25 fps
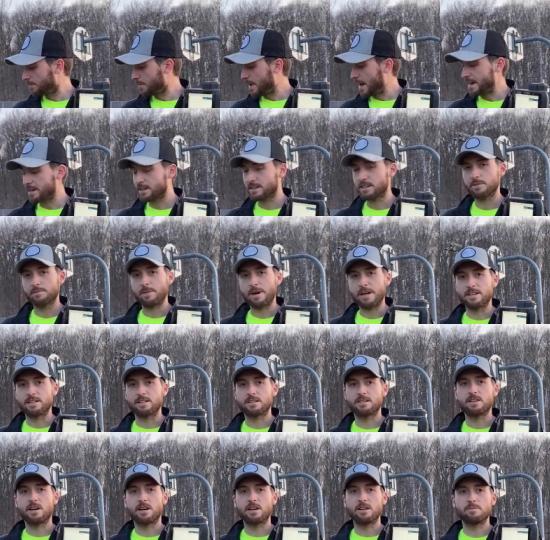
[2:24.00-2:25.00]
back to my
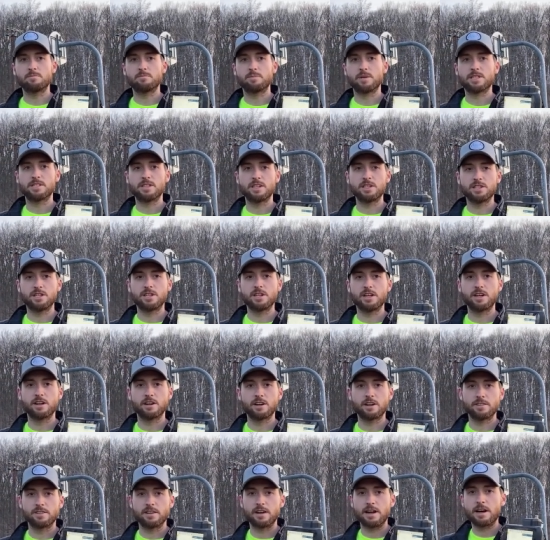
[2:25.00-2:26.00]
start position here
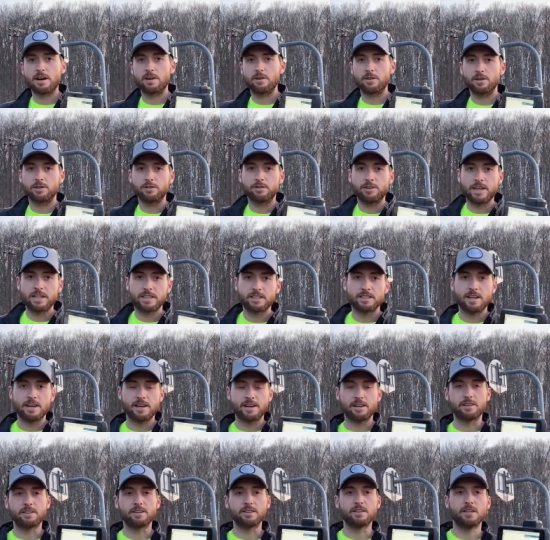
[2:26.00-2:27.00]
on the outer
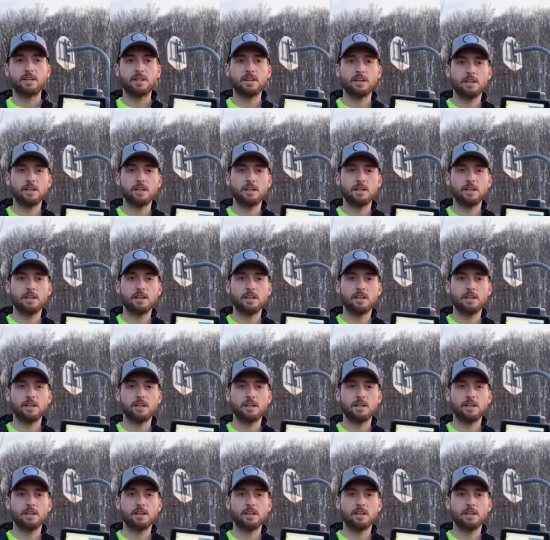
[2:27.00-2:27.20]
rectangle.